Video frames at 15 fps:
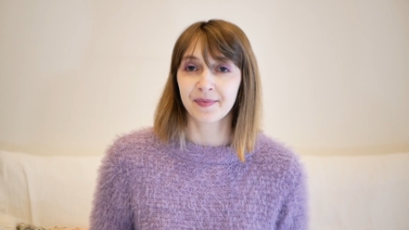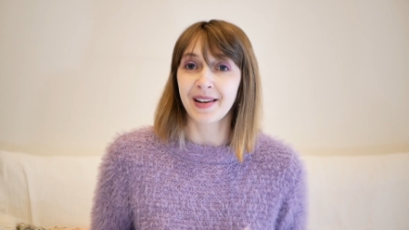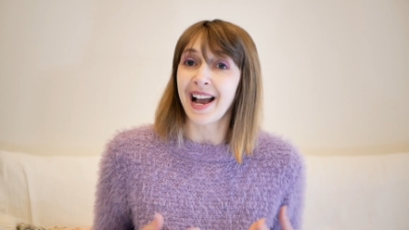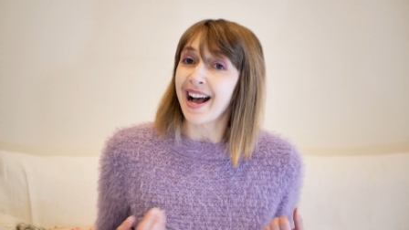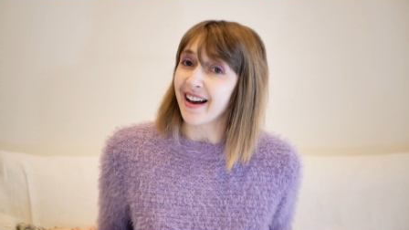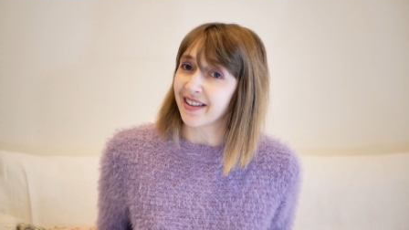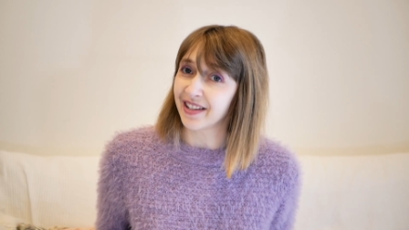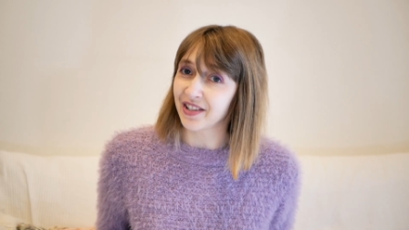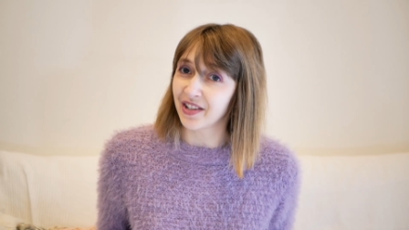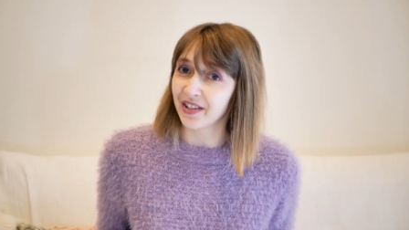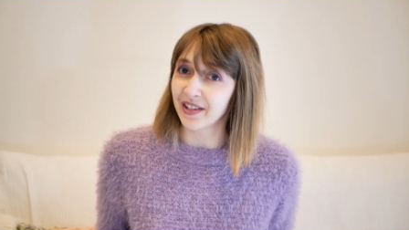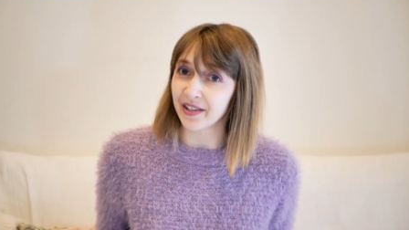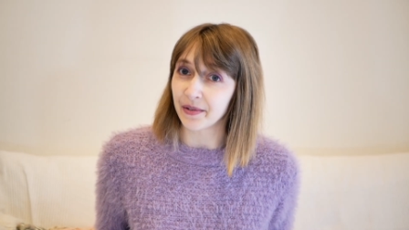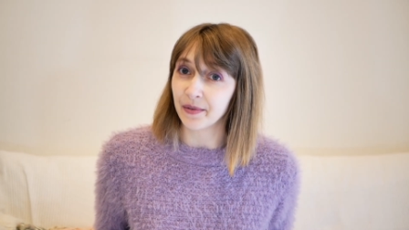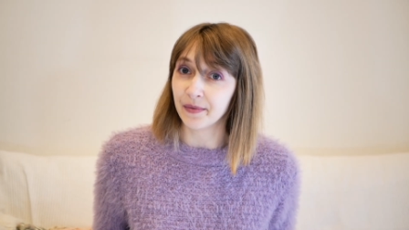How did you
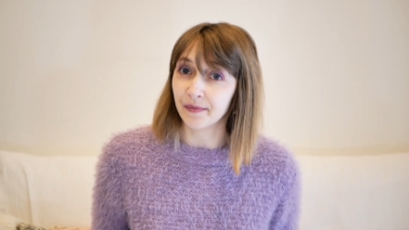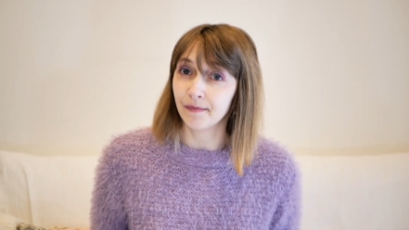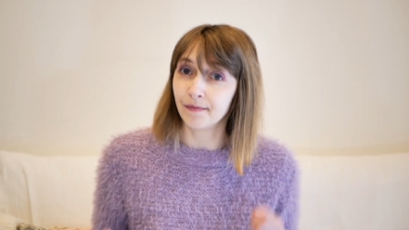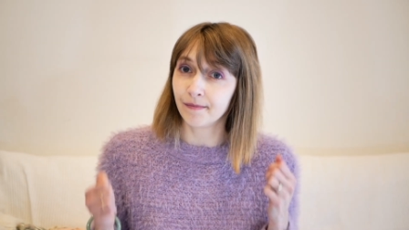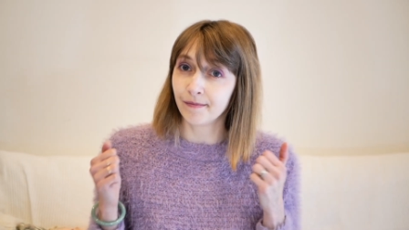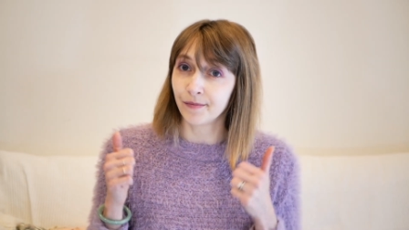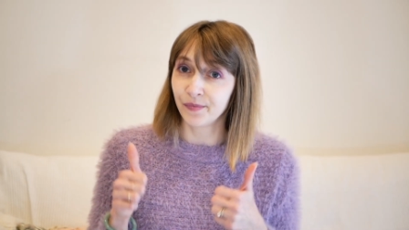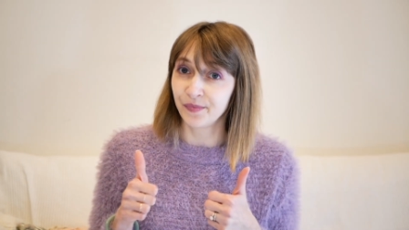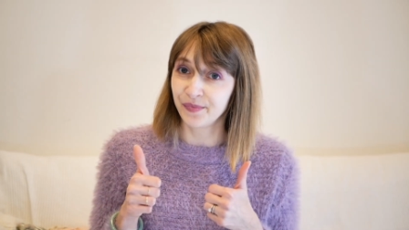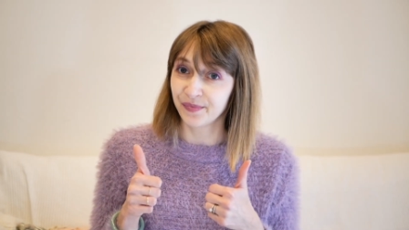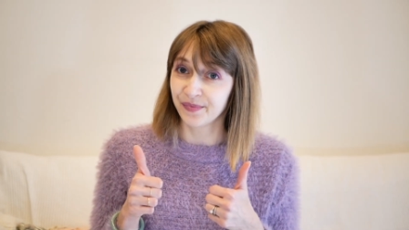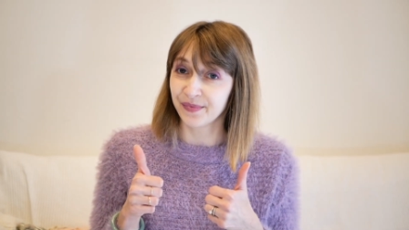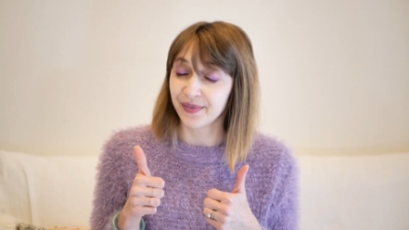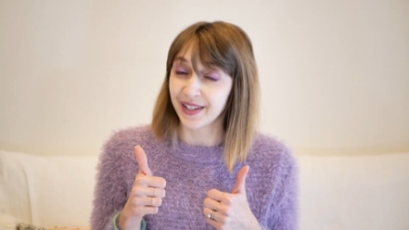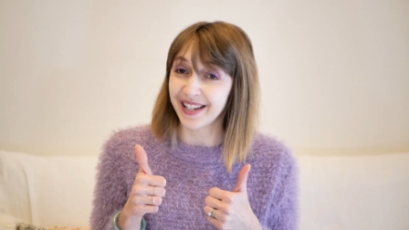do?
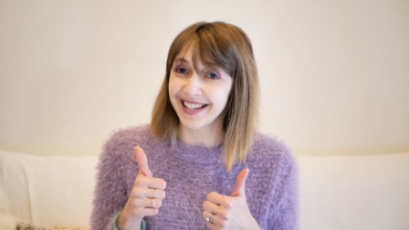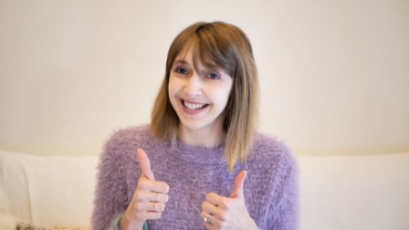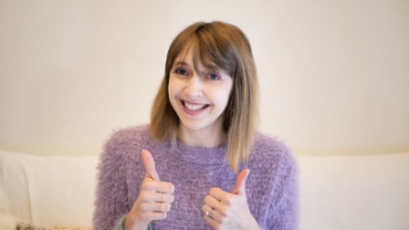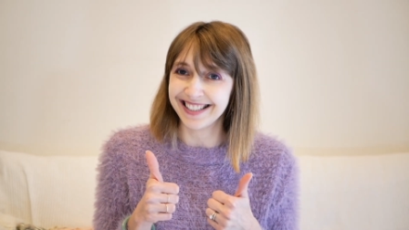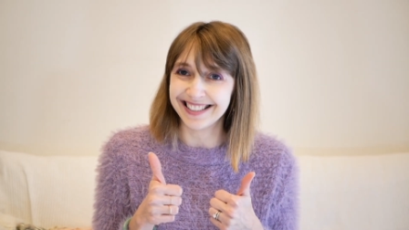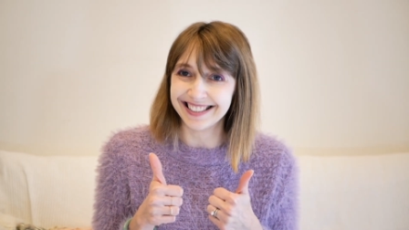Good?